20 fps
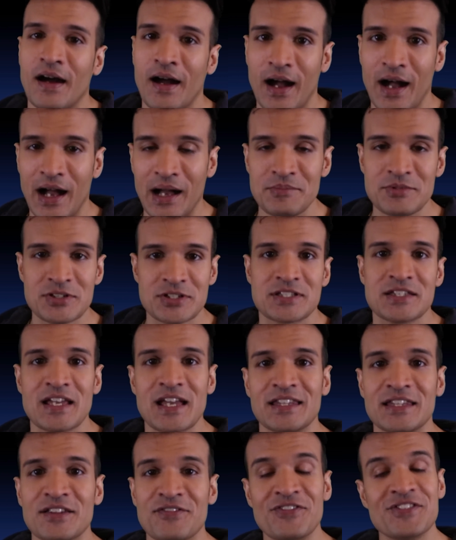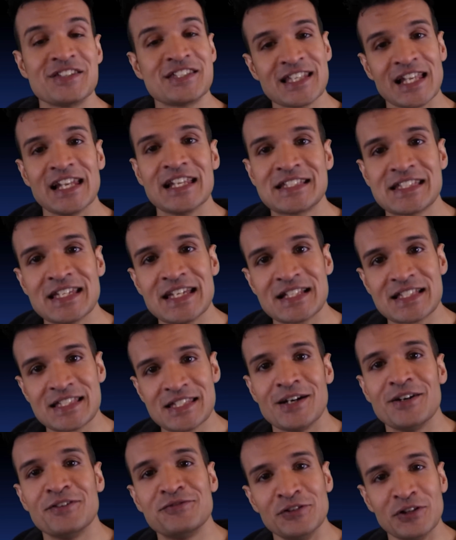I'm just saying the facility
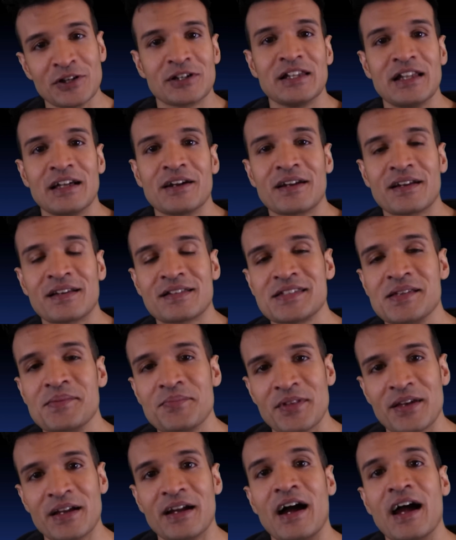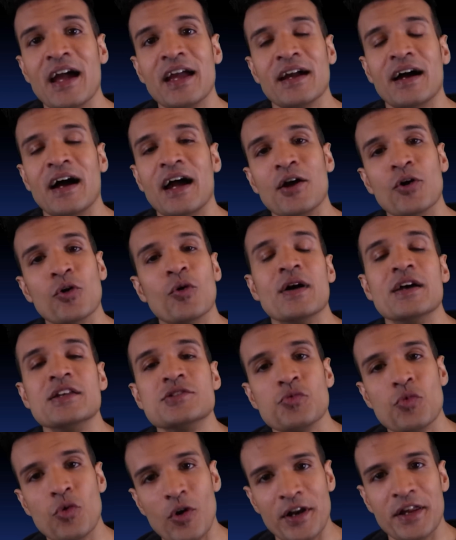itself looked like something I
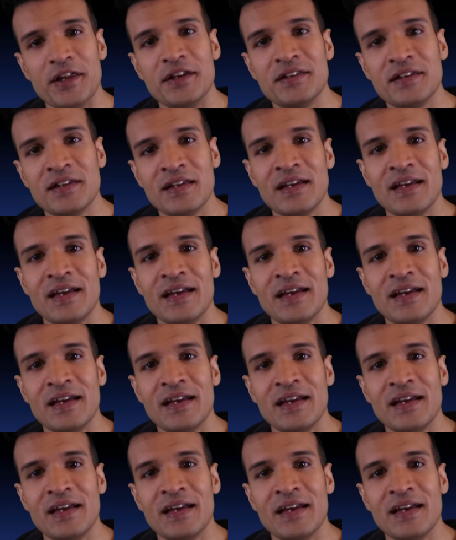always wanted,